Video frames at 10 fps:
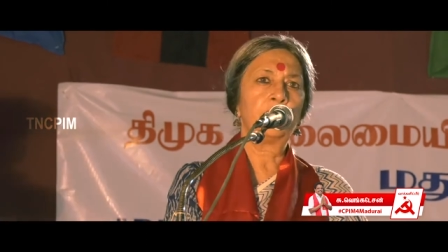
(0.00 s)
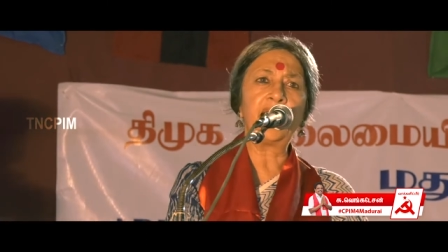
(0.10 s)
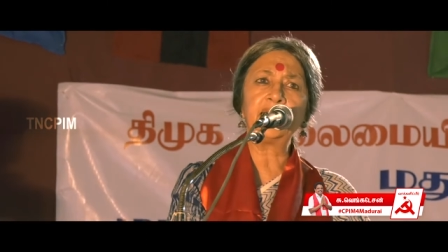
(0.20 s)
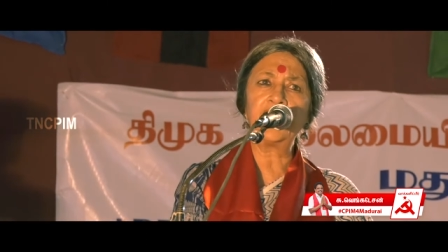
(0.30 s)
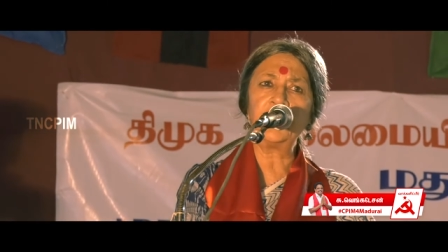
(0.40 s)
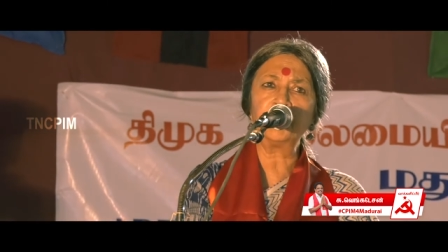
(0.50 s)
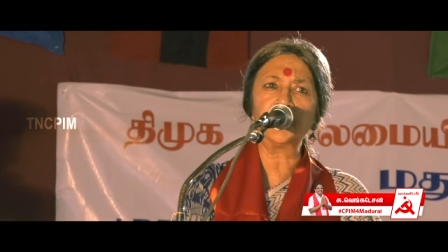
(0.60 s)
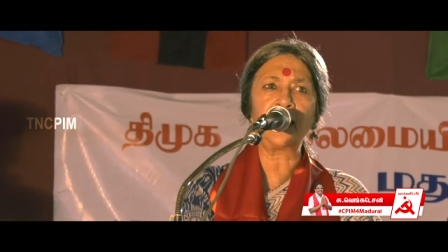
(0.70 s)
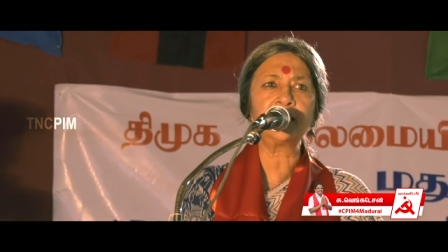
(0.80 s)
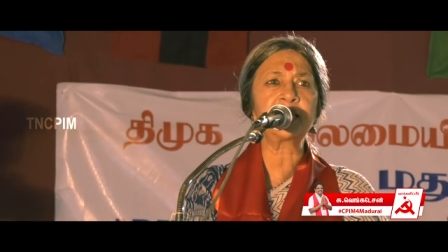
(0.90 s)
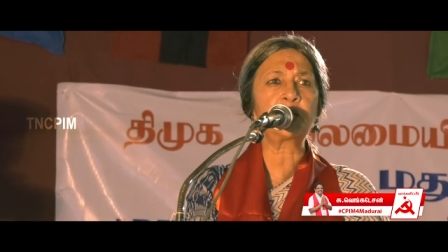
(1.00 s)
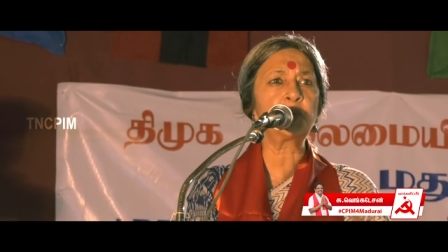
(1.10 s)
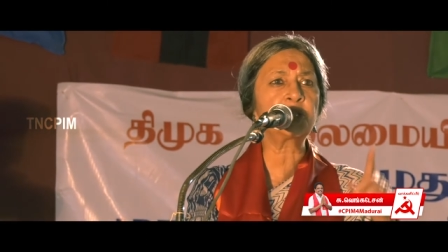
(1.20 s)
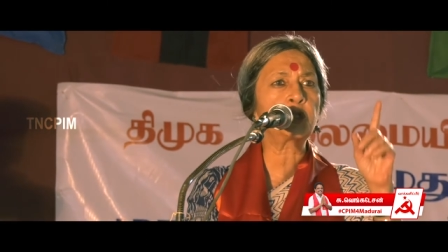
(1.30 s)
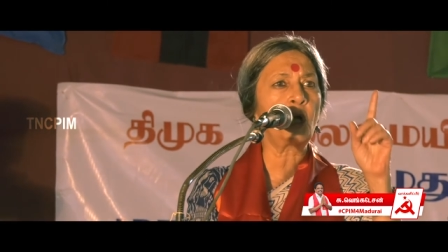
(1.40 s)
My dear friends, it
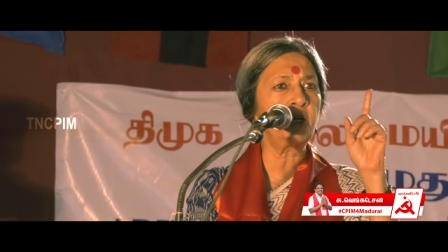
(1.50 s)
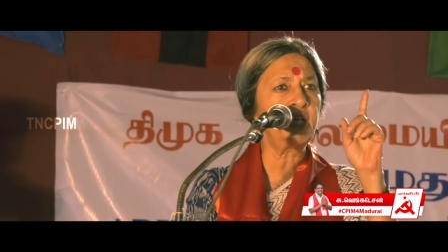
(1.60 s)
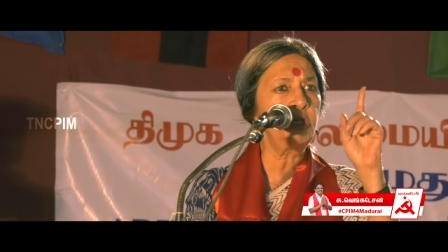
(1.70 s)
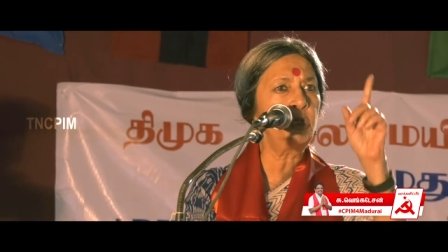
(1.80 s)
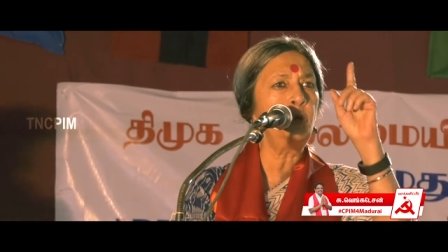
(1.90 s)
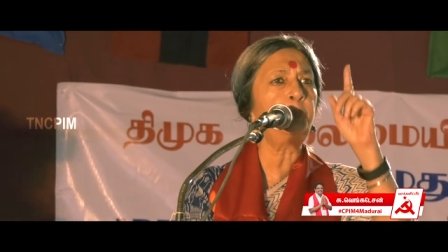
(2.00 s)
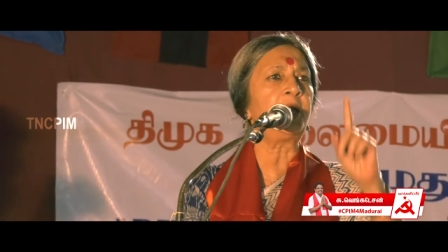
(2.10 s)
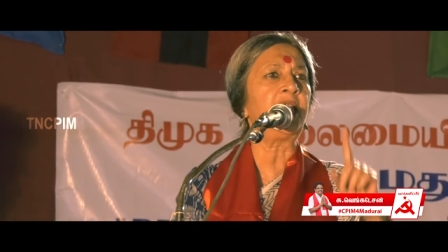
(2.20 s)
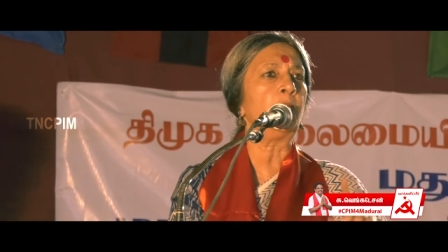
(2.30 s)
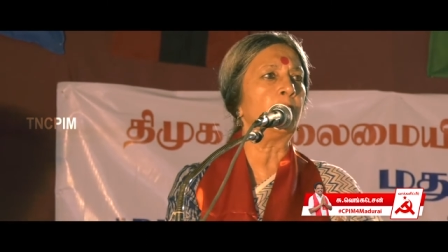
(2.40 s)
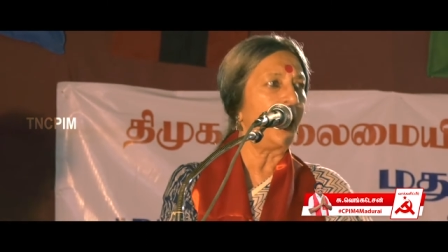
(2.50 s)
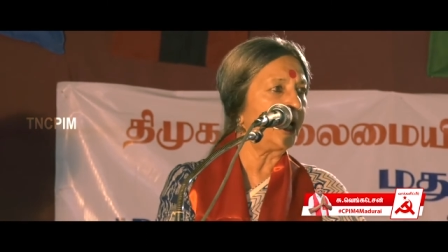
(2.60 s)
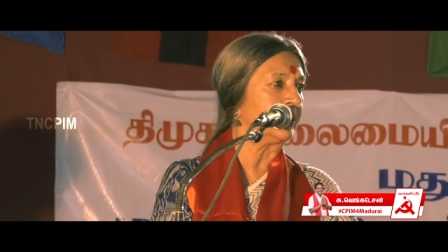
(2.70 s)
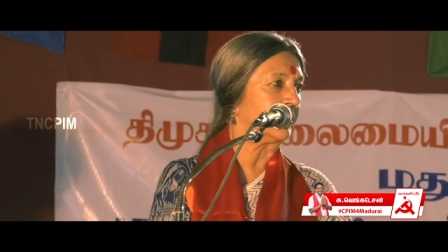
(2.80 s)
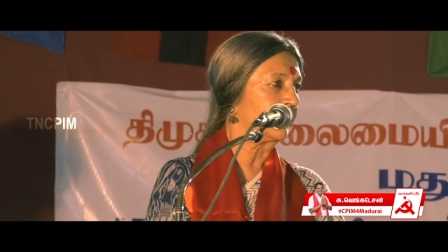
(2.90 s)
was during U P A
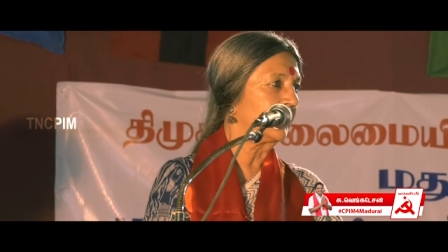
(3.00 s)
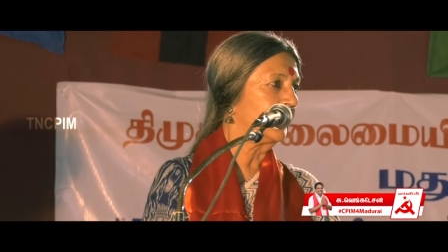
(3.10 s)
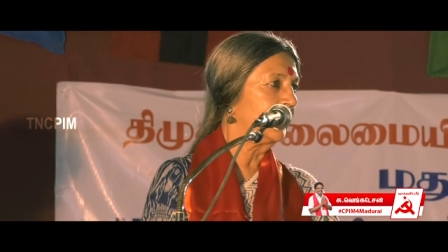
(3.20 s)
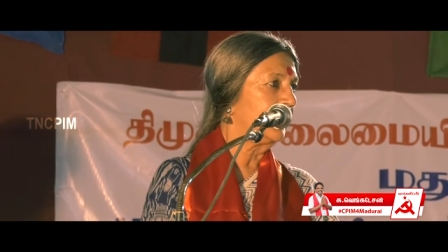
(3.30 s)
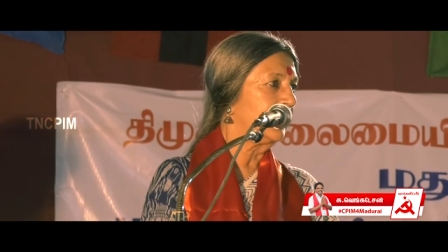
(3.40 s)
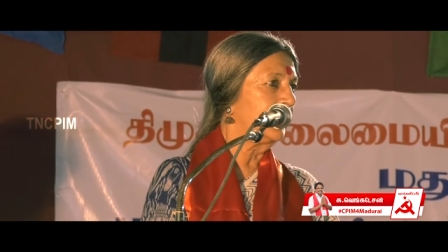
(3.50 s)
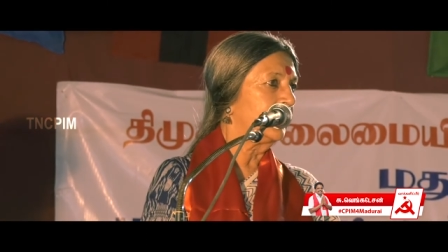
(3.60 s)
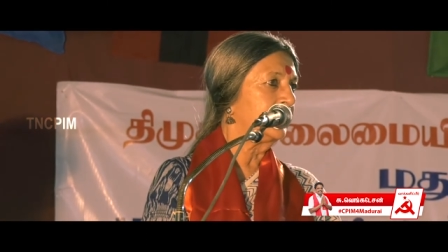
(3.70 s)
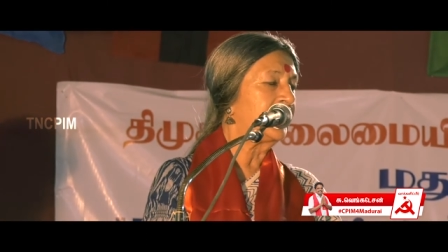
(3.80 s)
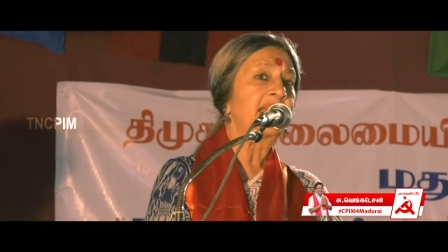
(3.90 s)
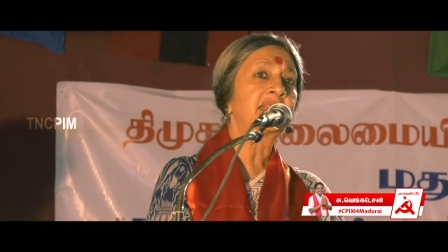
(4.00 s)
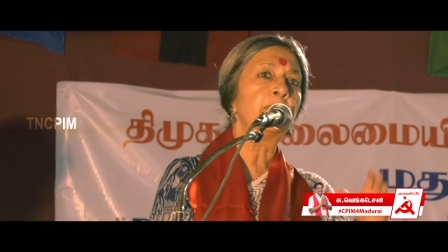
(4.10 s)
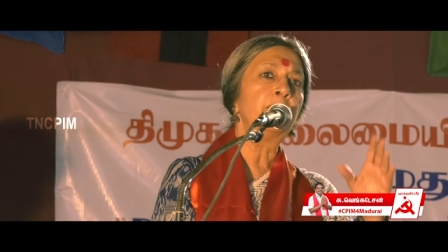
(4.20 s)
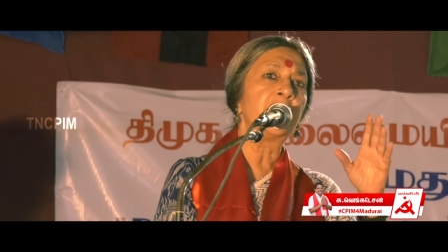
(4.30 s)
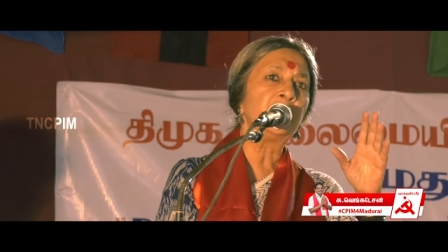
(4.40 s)
one that the
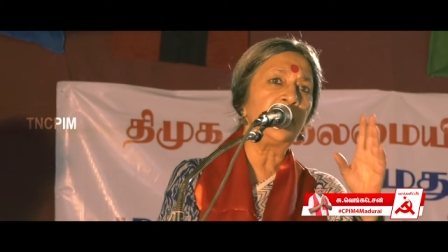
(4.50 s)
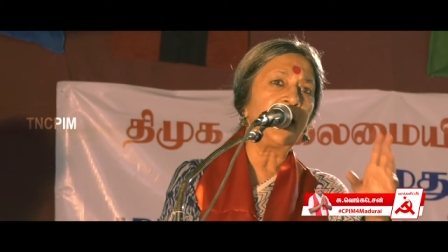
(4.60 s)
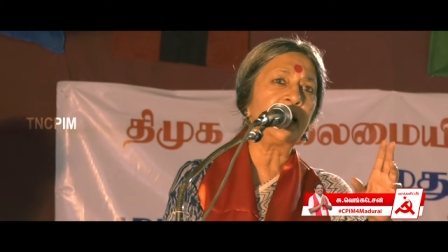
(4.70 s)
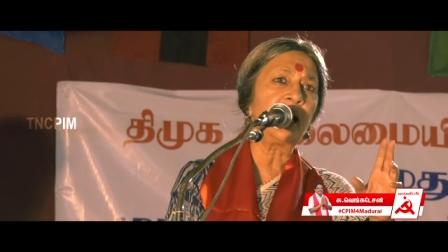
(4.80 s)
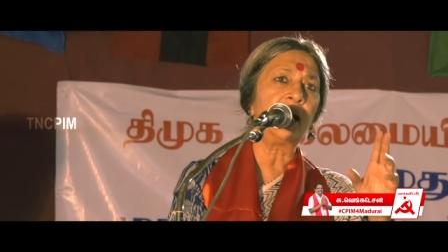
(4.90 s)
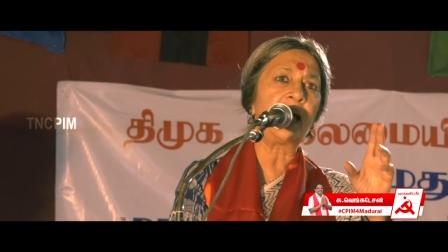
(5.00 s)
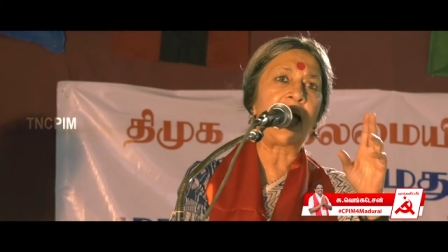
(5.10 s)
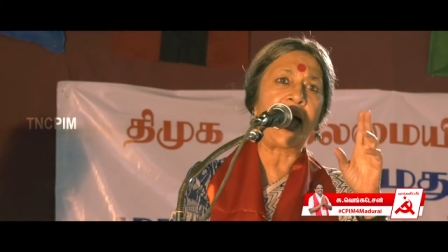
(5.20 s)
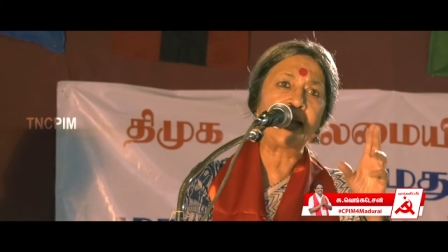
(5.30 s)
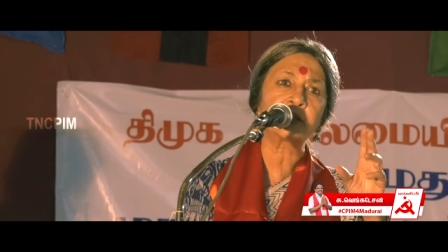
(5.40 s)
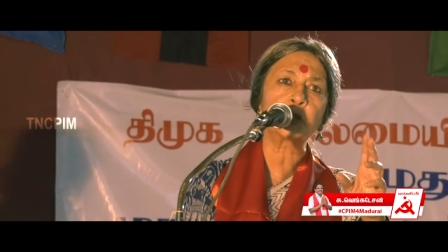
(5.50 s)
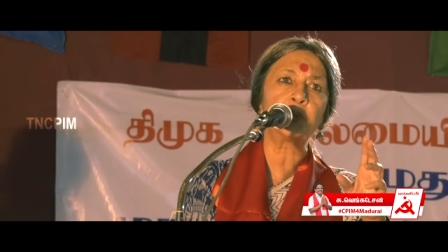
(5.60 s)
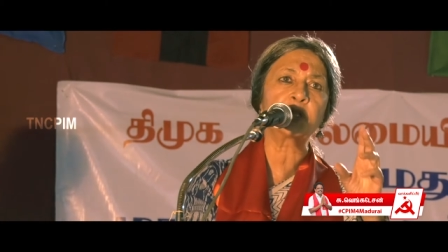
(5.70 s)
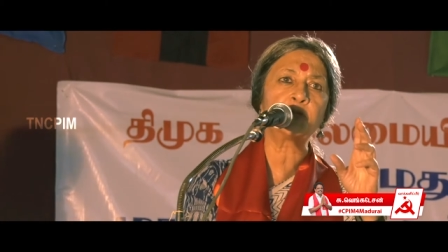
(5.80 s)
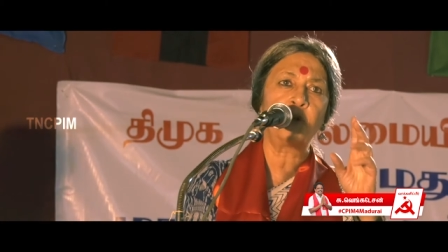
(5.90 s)
MGNREGA Act
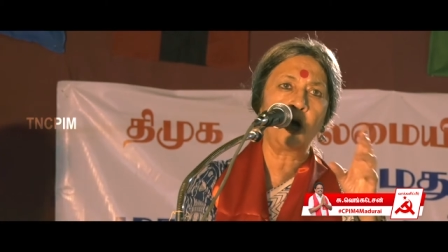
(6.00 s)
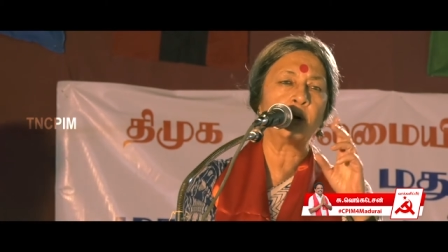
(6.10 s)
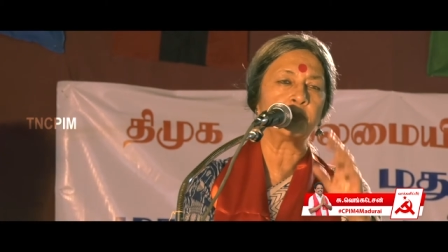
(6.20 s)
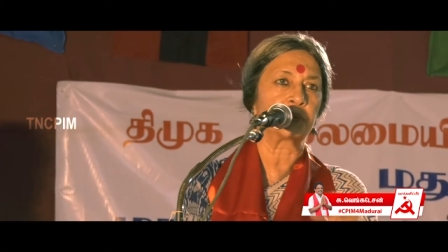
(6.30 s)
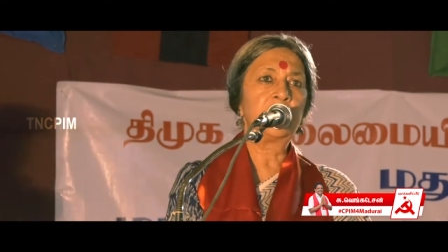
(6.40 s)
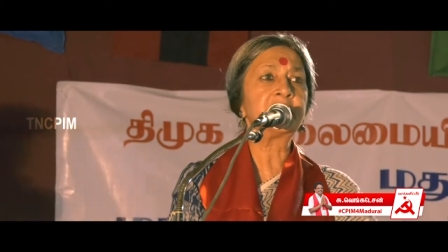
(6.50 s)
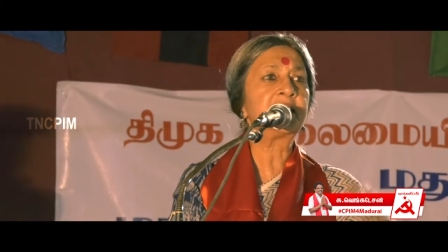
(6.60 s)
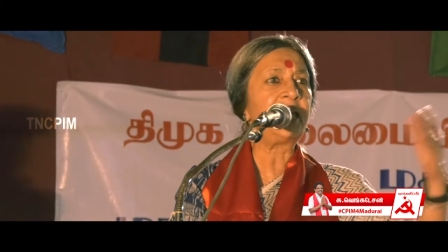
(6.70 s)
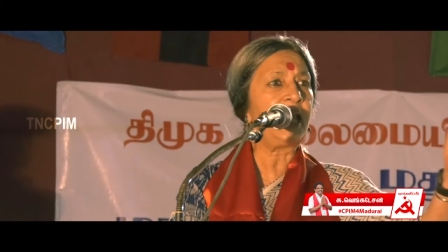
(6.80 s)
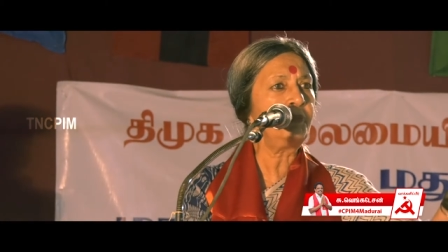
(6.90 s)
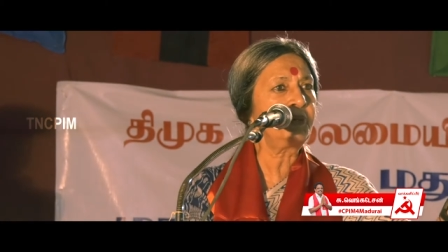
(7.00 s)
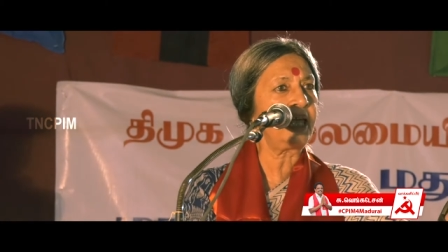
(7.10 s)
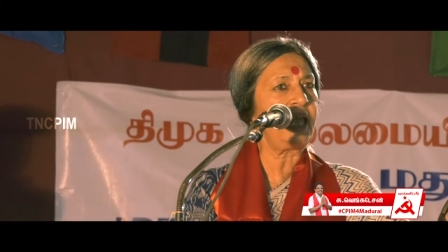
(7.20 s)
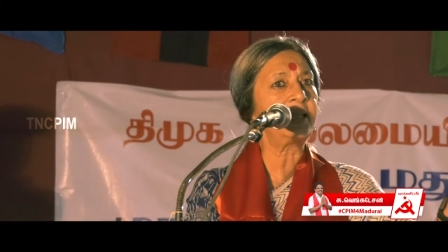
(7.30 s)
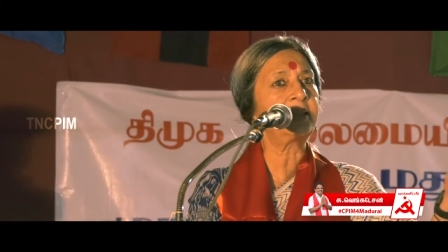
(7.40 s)
was formed. The D M
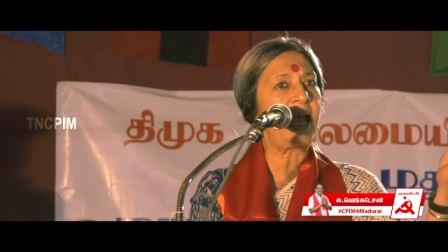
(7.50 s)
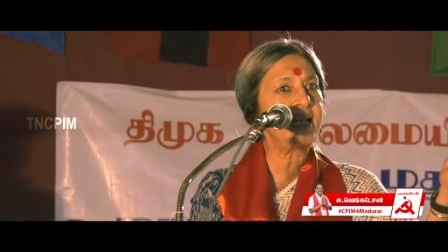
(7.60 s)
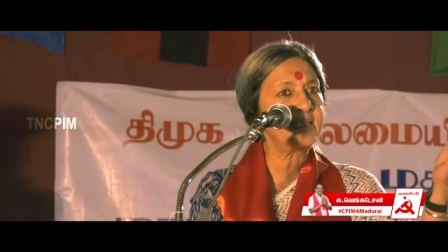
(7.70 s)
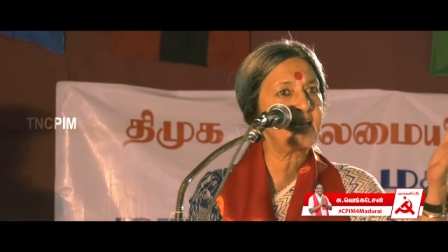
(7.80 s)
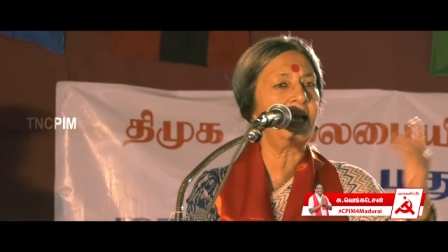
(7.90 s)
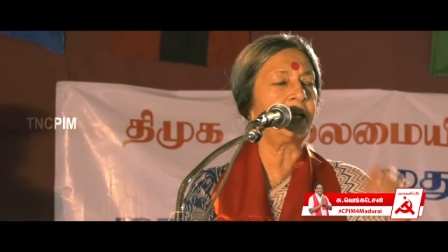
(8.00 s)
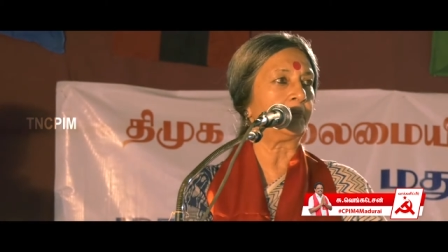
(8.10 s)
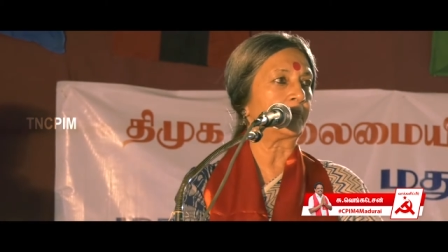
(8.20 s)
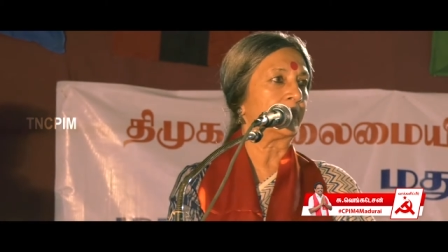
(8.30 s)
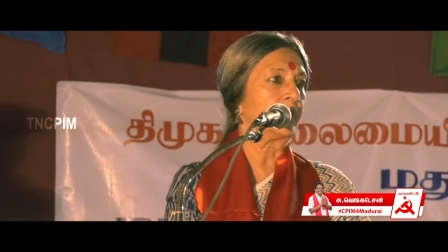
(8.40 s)
K at that time,